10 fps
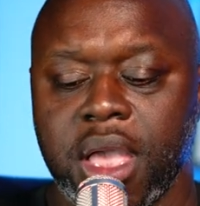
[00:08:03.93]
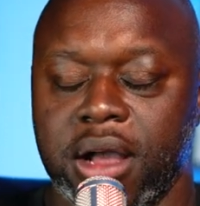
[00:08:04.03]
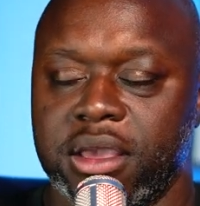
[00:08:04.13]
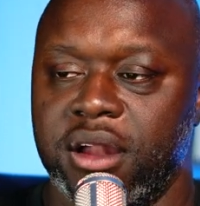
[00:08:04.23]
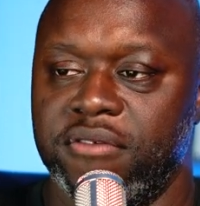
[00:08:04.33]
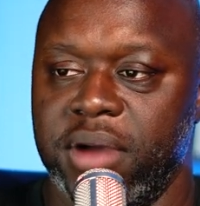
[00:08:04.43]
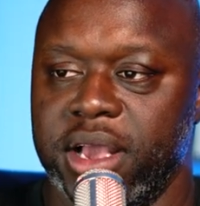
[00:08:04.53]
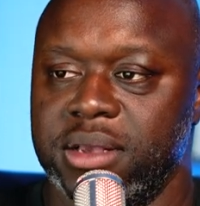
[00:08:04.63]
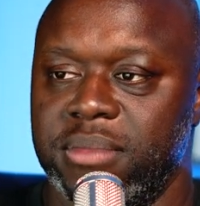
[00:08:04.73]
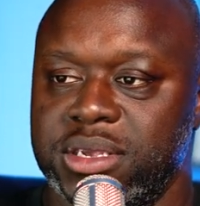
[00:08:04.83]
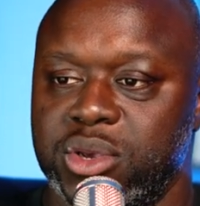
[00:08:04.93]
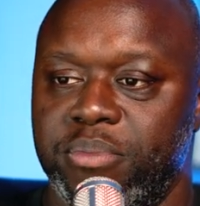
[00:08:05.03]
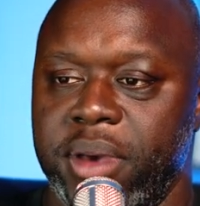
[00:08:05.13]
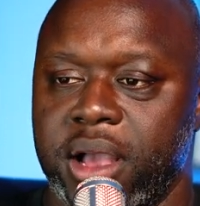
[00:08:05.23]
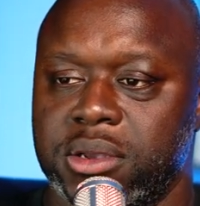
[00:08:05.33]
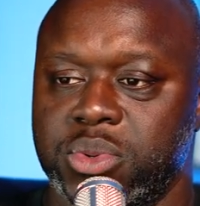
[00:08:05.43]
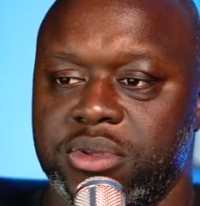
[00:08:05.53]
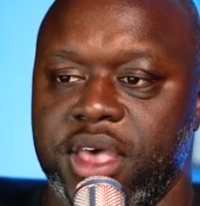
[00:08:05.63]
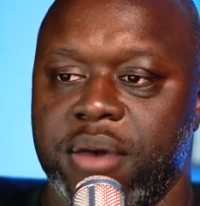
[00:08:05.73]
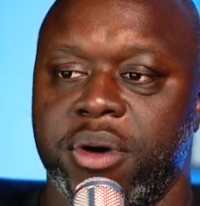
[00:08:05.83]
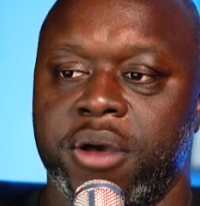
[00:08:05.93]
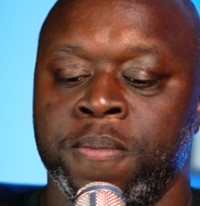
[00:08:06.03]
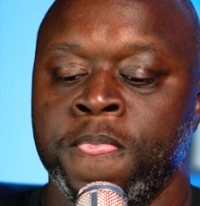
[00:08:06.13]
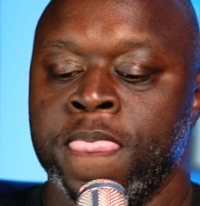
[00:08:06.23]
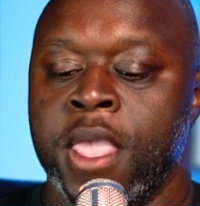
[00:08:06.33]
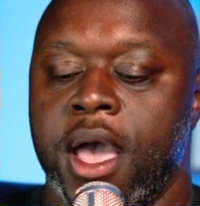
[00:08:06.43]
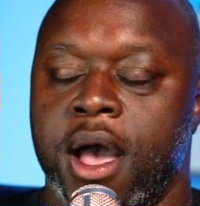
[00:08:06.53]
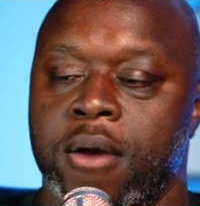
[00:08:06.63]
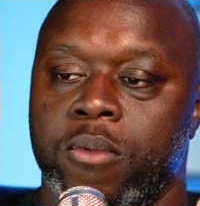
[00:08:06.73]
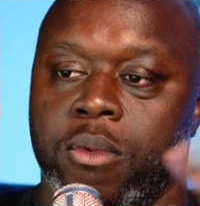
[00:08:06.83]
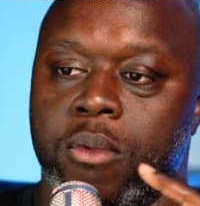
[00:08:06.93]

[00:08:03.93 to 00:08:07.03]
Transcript: I'll get off my my soapbox with that. But uh,